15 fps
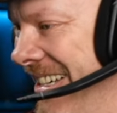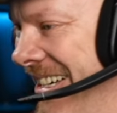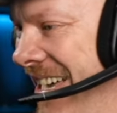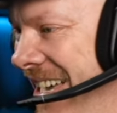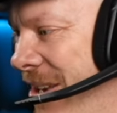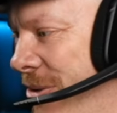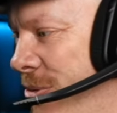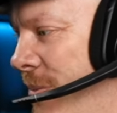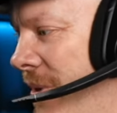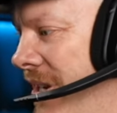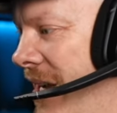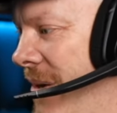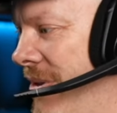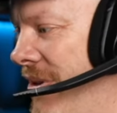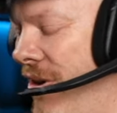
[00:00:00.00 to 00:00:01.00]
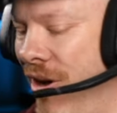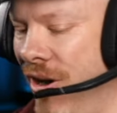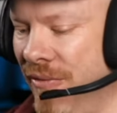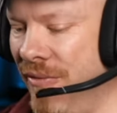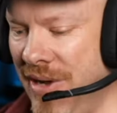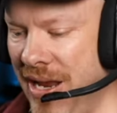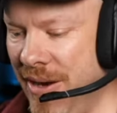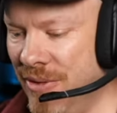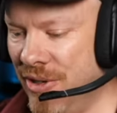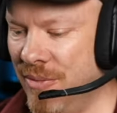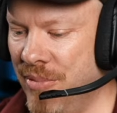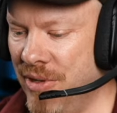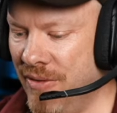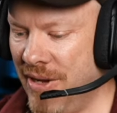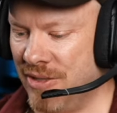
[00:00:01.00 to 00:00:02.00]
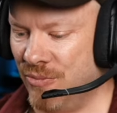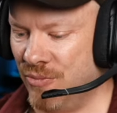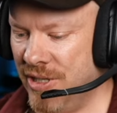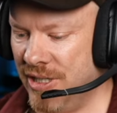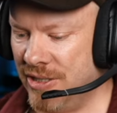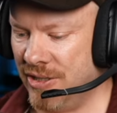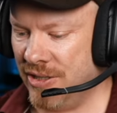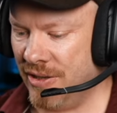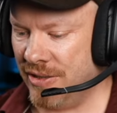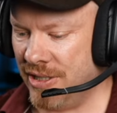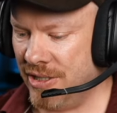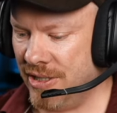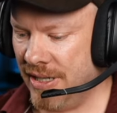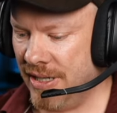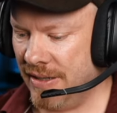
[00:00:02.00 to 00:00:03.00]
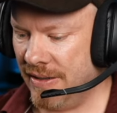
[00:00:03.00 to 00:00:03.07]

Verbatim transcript: How long have we been going? Half an hour and the computer hasn't restarted yet.